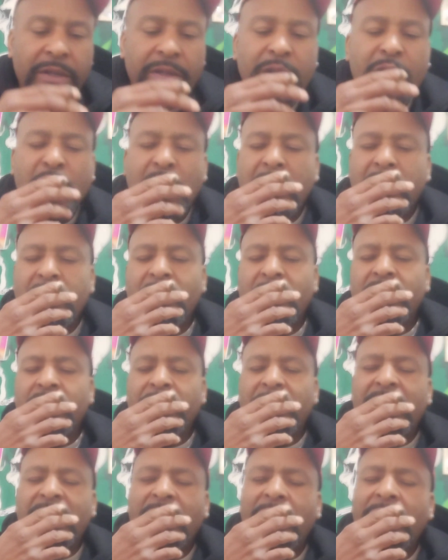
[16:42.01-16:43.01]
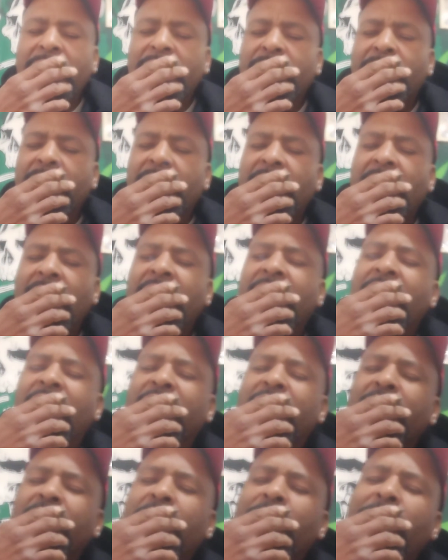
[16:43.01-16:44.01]
Then I talked to my daddy because my daddy
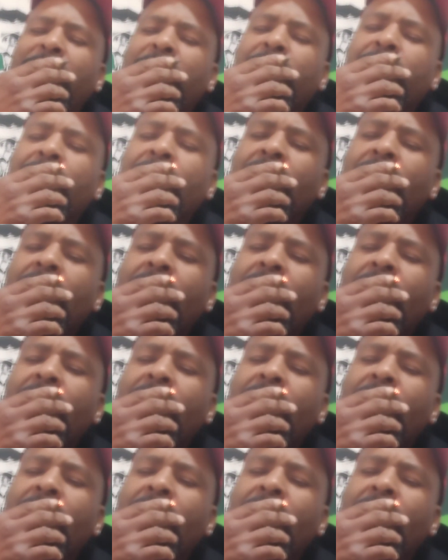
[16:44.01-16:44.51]
out there, right?